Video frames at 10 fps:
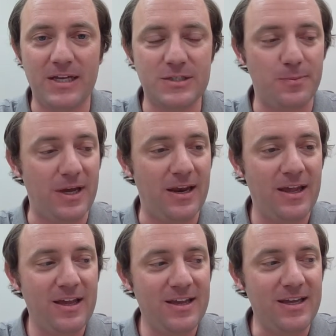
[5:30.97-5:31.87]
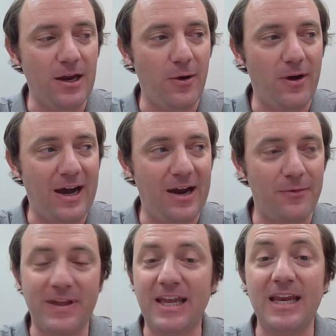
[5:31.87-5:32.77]
But, I don't think
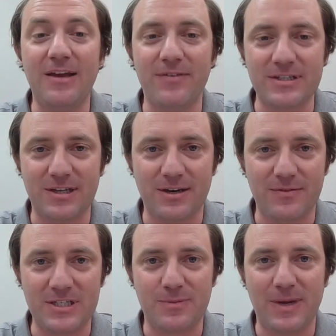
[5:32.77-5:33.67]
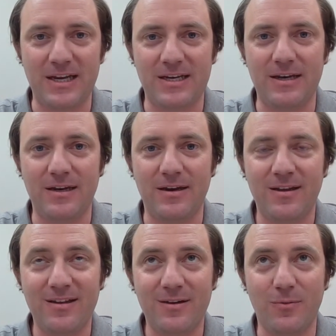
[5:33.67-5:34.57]
any of us could have expected
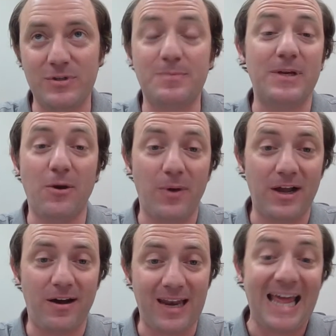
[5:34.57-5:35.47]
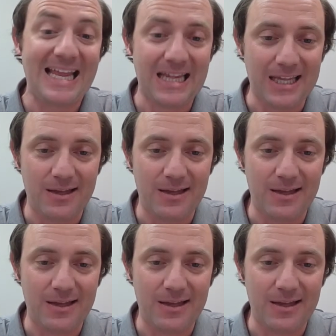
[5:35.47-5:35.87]
what's been going on lately.